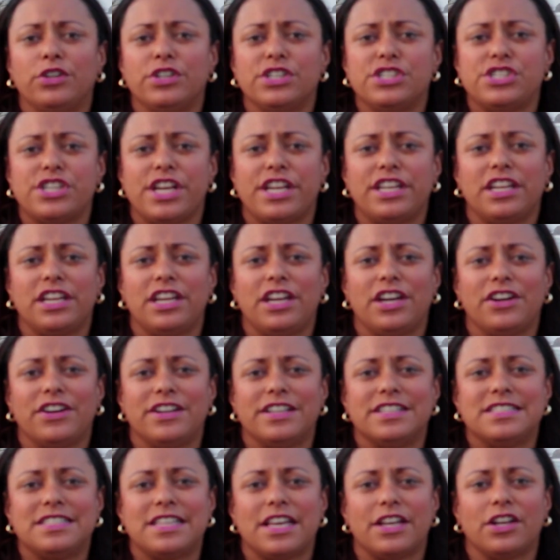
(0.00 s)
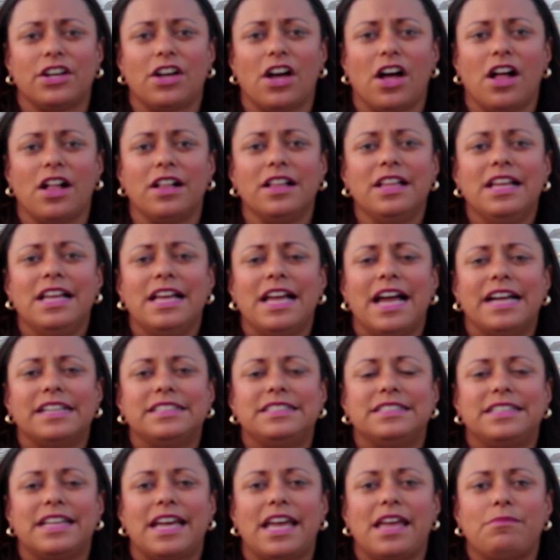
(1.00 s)
her agenda here in Senegal
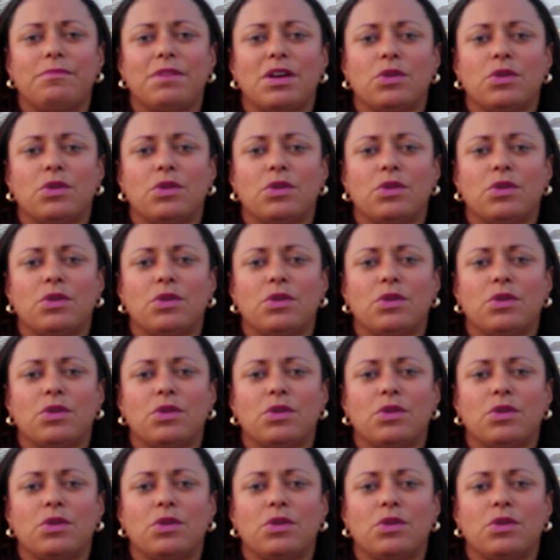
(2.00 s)
and today